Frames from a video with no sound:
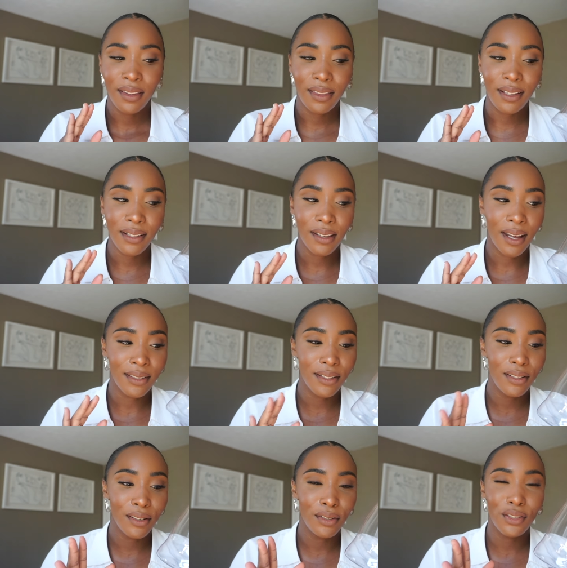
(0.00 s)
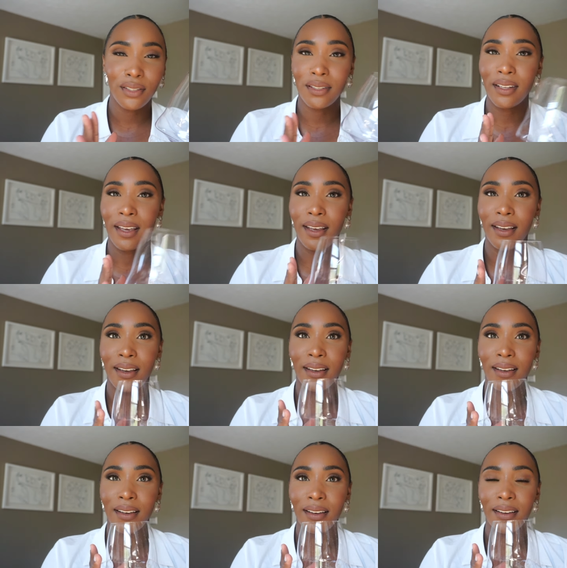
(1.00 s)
These glasses are just like,